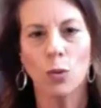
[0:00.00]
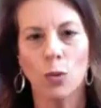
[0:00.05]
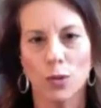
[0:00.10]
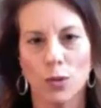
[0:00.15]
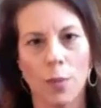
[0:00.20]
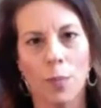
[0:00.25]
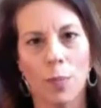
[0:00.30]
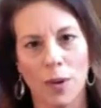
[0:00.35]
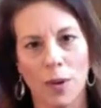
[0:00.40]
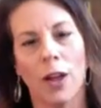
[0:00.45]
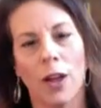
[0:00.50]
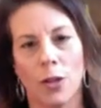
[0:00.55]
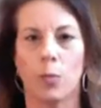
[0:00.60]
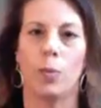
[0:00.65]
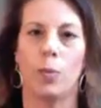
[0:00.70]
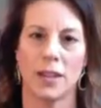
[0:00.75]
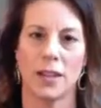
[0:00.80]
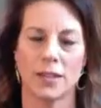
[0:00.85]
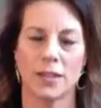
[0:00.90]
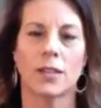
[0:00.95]
that
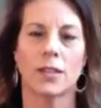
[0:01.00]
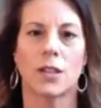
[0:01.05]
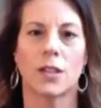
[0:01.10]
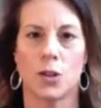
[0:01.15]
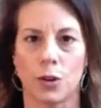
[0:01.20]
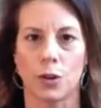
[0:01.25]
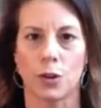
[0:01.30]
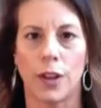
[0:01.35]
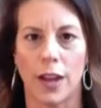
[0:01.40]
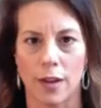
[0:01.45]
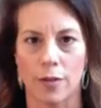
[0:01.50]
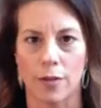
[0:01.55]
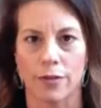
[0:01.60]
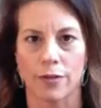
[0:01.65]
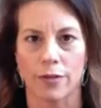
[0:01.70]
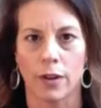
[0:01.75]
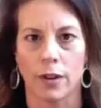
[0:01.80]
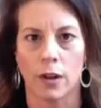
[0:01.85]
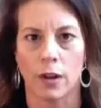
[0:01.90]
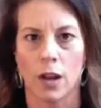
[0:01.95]
shows up in
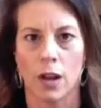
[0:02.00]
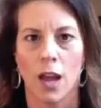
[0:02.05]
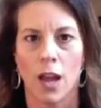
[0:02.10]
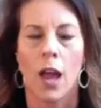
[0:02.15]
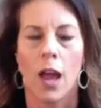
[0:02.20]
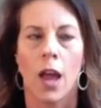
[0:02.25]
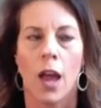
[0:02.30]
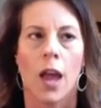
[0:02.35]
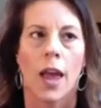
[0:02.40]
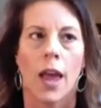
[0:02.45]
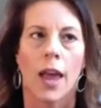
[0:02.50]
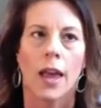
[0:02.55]
other places in your life.